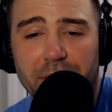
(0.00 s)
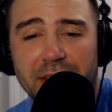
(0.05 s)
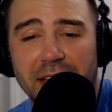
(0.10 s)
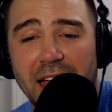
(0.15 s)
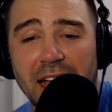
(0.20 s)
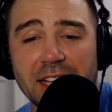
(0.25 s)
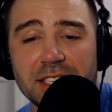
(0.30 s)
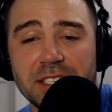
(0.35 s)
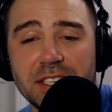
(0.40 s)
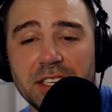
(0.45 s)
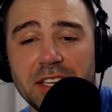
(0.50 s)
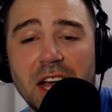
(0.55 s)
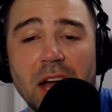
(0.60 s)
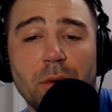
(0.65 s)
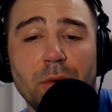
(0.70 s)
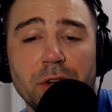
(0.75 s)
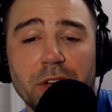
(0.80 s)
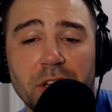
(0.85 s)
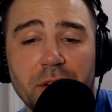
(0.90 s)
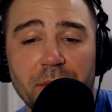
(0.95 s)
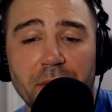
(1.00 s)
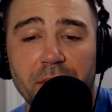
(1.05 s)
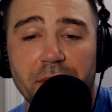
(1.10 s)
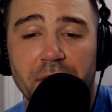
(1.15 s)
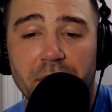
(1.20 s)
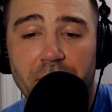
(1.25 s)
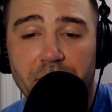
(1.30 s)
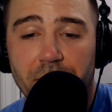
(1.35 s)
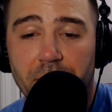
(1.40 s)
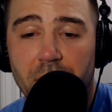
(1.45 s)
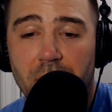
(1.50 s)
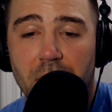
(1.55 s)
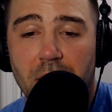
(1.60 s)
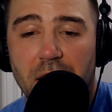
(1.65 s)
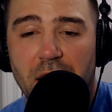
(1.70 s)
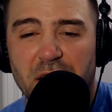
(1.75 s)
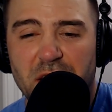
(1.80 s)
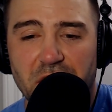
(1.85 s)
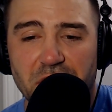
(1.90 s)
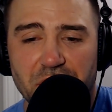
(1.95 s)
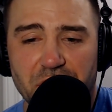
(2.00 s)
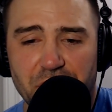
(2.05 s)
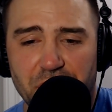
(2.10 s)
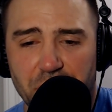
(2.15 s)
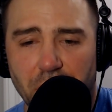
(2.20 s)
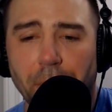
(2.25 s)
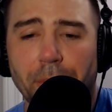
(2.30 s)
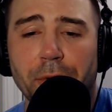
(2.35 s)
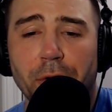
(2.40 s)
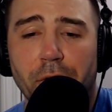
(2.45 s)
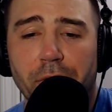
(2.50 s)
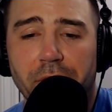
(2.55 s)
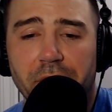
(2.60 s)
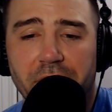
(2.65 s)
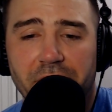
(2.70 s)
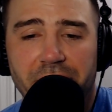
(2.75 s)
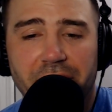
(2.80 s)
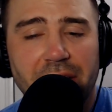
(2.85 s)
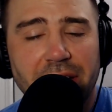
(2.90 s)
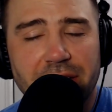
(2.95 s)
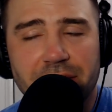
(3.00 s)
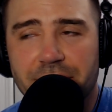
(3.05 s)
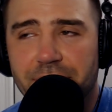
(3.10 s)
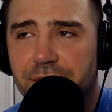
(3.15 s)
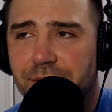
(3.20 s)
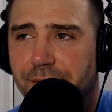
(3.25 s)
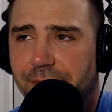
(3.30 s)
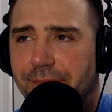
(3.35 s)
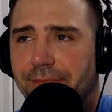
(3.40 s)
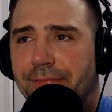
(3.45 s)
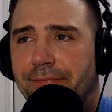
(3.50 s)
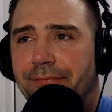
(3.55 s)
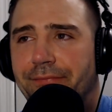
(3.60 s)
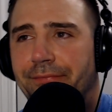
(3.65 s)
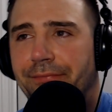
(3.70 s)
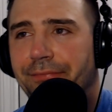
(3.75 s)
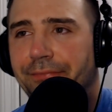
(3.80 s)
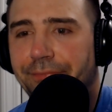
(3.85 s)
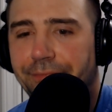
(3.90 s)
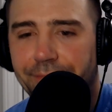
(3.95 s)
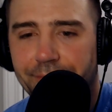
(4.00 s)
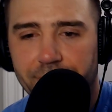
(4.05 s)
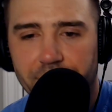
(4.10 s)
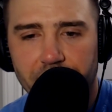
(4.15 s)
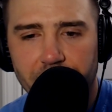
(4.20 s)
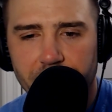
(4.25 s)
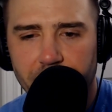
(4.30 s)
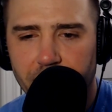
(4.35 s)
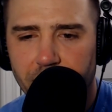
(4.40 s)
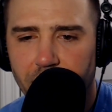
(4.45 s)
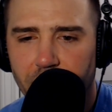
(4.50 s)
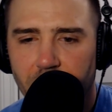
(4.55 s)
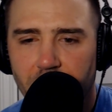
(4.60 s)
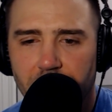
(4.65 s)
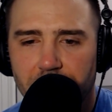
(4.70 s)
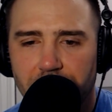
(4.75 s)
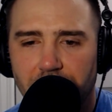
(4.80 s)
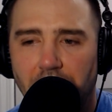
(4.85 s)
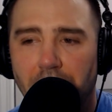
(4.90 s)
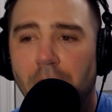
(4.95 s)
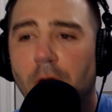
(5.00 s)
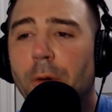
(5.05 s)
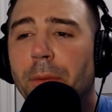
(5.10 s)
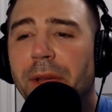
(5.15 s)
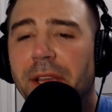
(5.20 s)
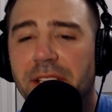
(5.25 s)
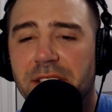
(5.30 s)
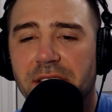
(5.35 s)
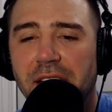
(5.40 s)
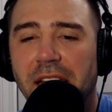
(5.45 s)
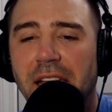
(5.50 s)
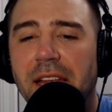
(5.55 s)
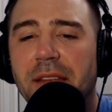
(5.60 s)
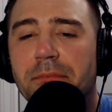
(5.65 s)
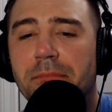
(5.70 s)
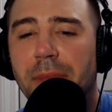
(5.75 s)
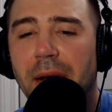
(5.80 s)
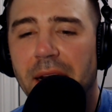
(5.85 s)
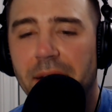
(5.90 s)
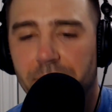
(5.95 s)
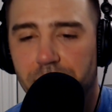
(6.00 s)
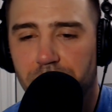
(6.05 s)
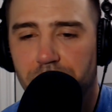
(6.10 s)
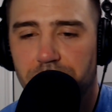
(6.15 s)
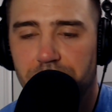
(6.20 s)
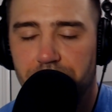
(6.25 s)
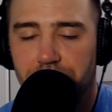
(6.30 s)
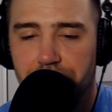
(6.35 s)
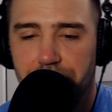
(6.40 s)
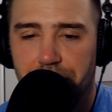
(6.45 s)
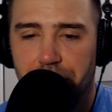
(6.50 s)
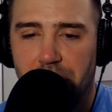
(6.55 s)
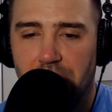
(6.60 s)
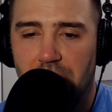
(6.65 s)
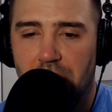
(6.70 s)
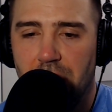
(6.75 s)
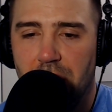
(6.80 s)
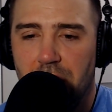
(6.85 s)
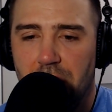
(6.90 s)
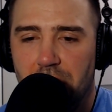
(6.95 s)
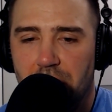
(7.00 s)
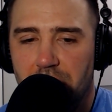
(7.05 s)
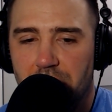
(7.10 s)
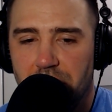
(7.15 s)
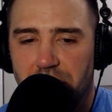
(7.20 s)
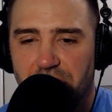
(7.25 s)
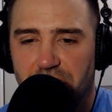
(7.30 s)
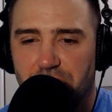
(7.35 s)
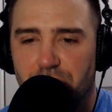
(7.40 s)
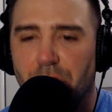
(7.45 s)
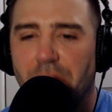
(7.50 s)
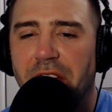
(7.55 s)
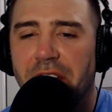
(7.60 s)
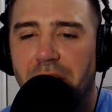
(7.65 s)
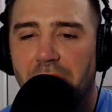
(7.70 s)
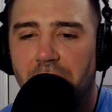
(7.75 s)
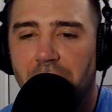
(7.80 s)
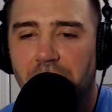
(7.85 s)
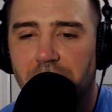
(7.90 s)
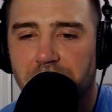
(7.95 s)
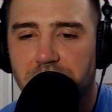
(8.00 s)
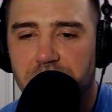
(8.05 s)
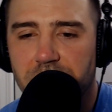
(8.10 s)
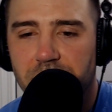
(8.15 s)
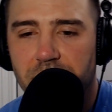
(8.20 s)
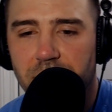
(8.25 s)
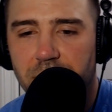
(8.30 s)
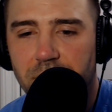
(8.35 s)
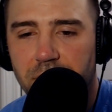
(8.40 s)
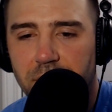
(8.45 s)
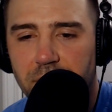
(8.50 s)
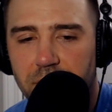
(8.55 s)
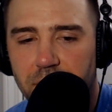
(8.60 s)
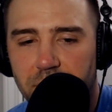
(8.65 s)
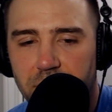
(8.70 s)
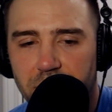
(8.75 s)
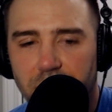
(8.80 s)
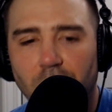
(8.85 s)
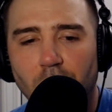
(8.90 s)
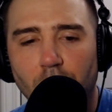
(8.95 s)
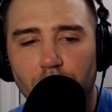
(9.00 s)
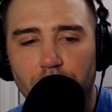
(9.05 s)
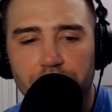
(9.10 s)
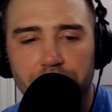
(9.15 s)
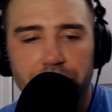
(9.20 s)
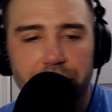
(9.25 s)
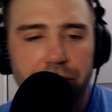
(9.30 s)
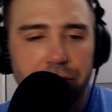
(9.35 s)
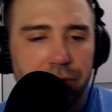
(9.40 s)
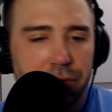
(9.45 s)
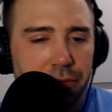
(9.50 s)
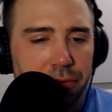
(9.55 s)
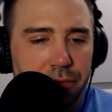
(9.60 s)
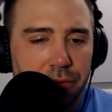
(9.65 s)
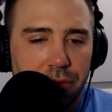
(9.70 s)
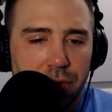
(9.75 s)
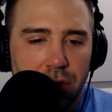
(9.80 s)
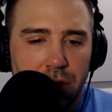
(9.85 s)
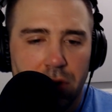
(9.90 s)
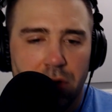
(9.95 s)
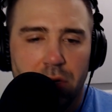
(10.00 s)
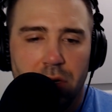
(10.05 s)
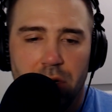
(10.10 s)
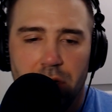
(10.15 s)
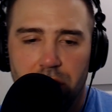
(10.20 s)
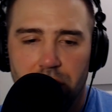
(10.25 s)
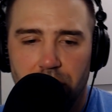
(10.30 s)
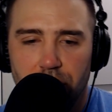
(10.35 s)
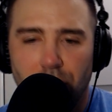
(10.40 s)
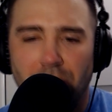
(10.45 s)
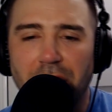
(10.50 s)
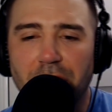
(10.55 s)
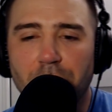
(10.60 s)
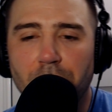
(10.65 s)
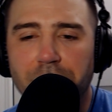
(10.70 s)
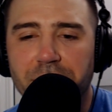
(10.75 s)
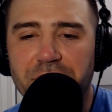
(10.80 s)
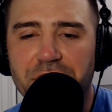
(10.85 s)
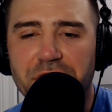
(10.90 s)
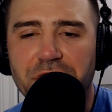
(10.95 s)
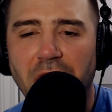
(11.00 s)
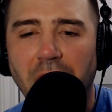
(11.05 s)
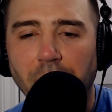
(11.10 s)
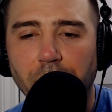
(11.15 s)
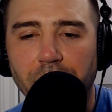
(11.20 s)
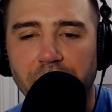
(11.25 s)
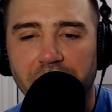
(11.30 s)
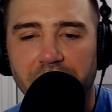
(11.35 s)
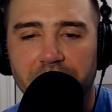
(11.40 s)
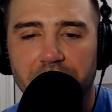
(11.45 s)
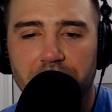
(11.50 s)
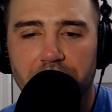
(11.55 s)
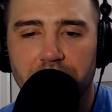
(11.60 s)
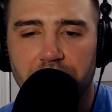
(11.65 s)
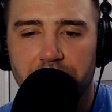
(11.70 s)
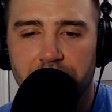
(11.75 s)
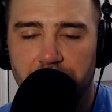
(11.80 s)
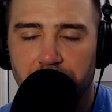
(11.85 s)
about Cassie not wanting to be with him and then jumping over the fence, God, I hope he gets eaten by stray dogs. Colton, why are you always showering?